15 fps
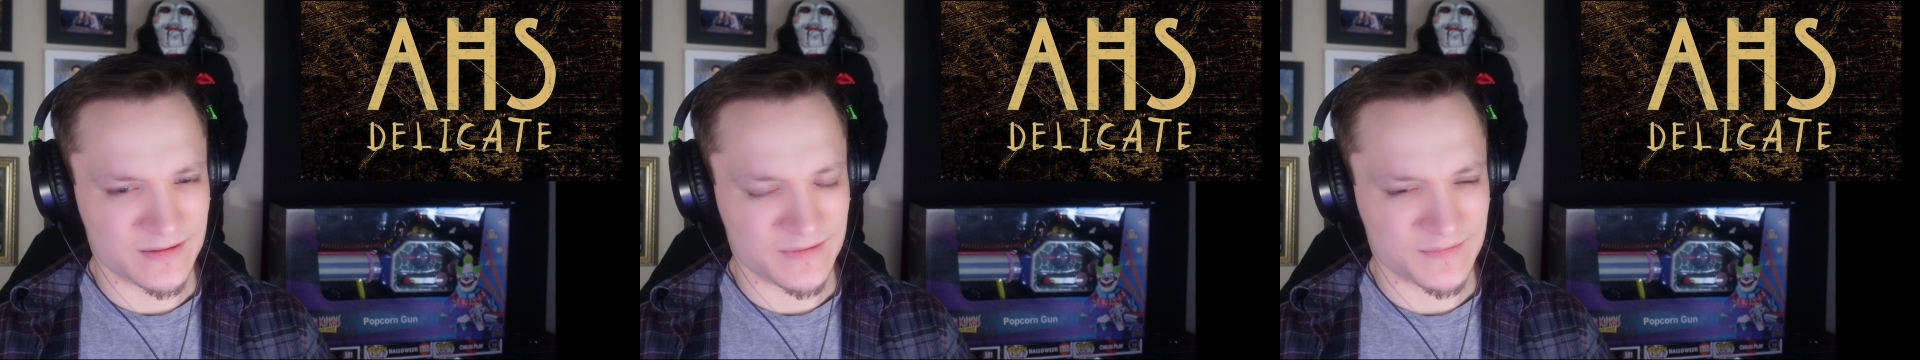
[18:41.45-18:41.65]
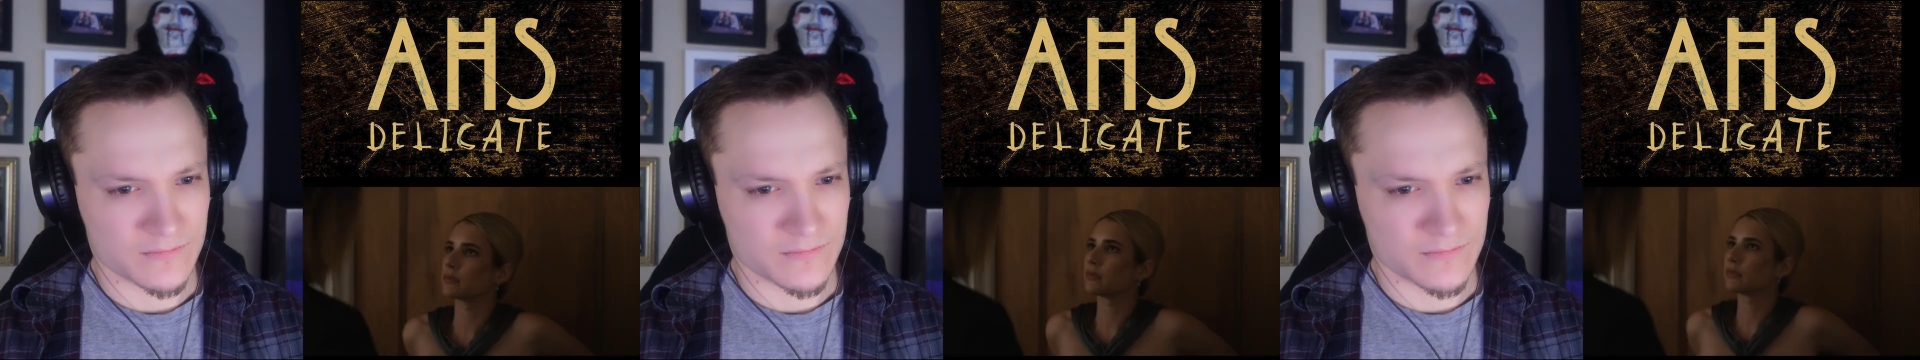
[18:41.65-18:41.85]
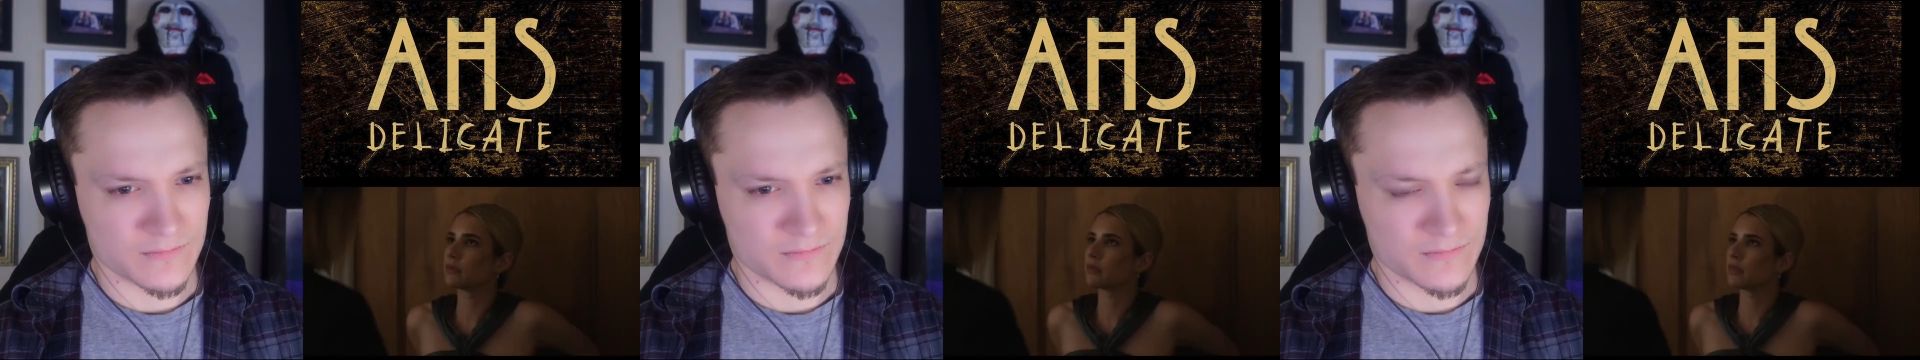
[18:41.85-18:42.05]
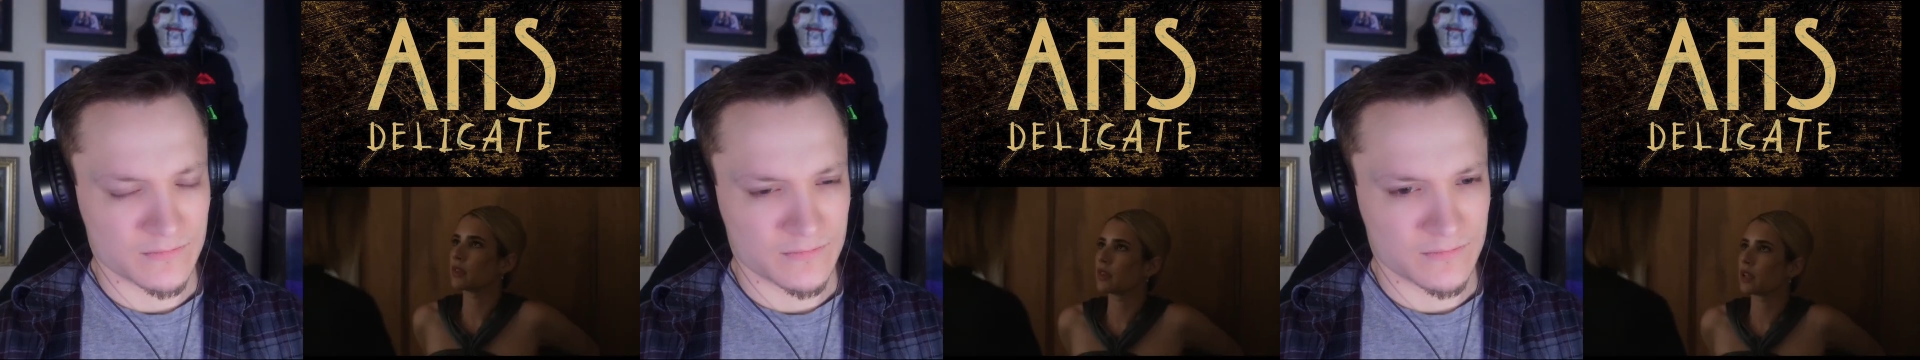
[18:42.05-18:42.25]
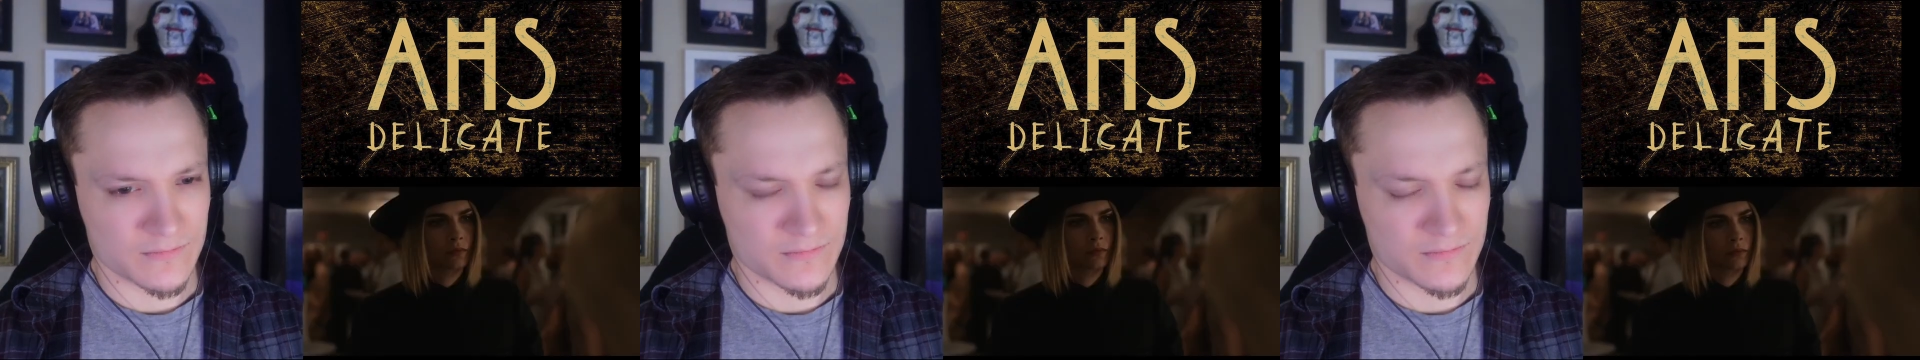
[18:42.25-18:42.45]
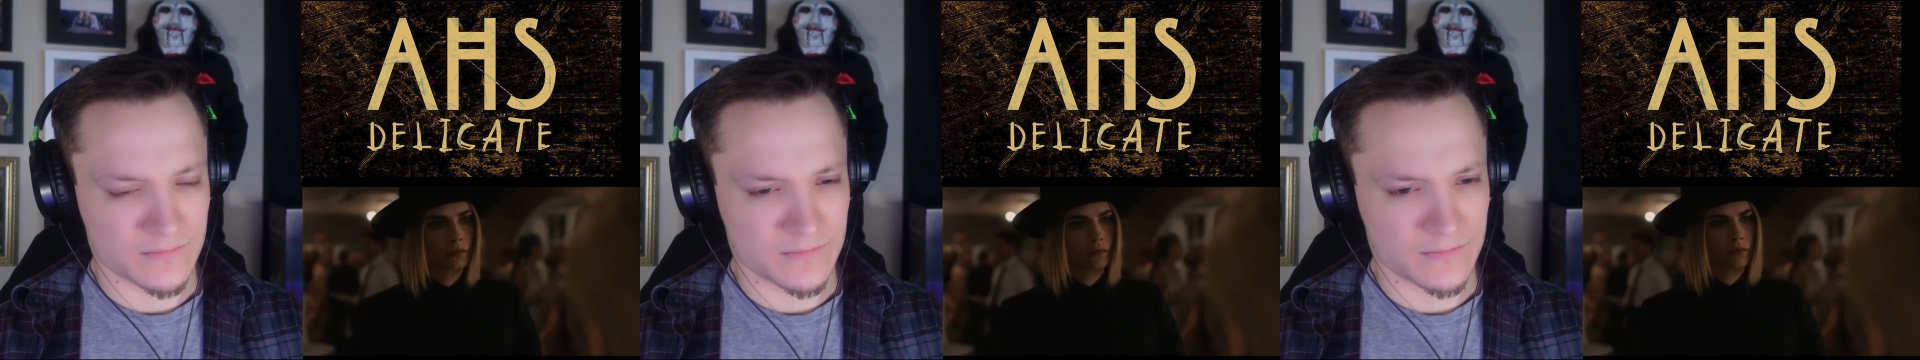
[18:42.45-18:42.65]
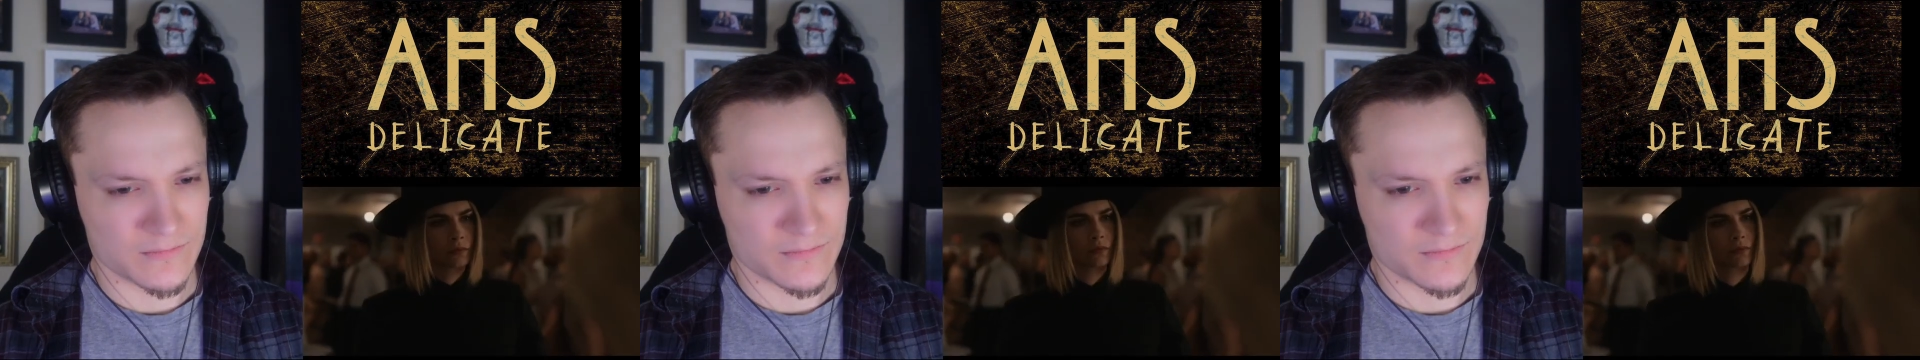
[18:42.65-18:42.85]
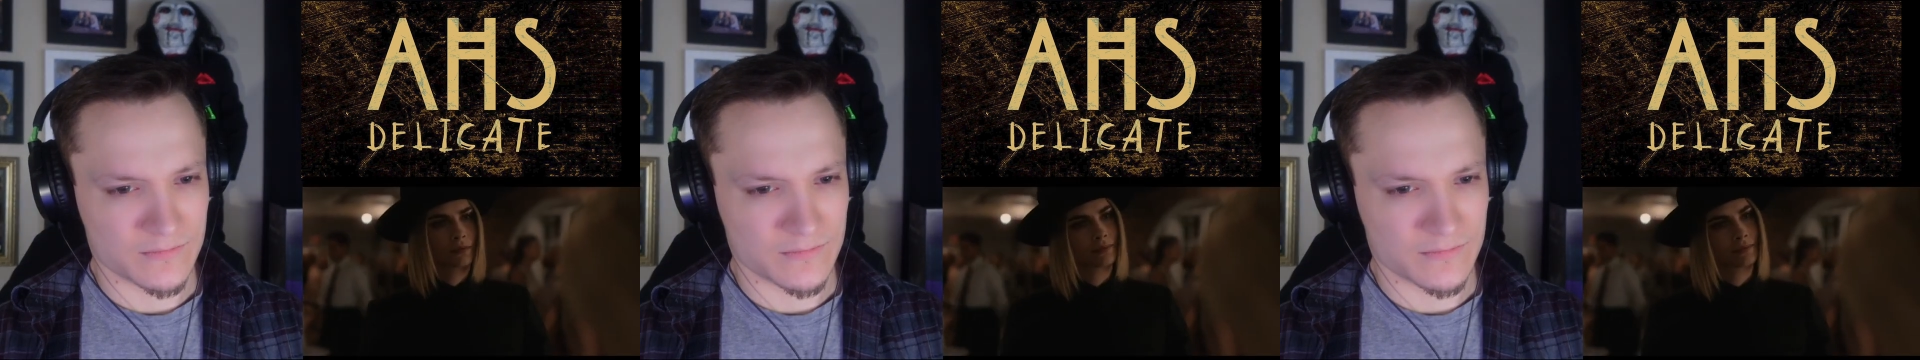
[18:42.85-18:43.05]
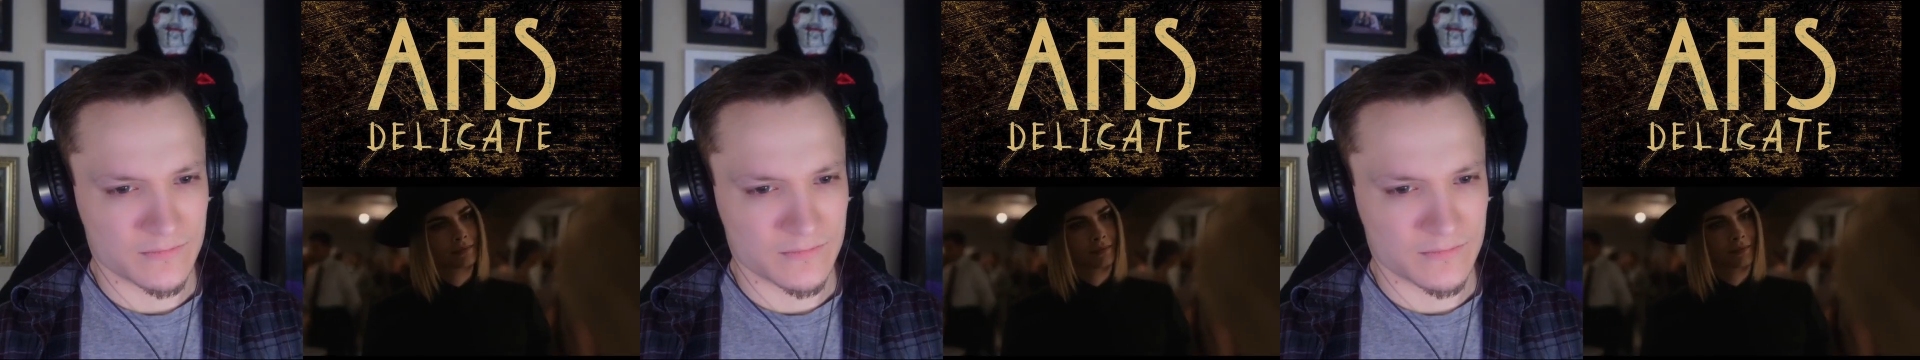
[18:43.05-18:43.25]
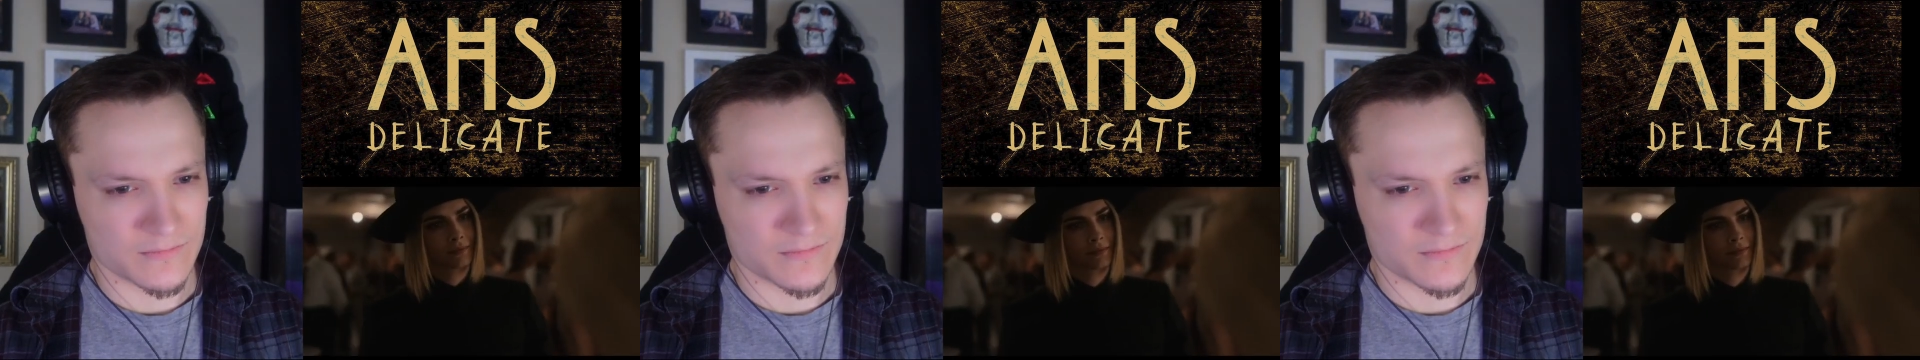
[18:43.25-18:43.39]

No one is speaking in this clip.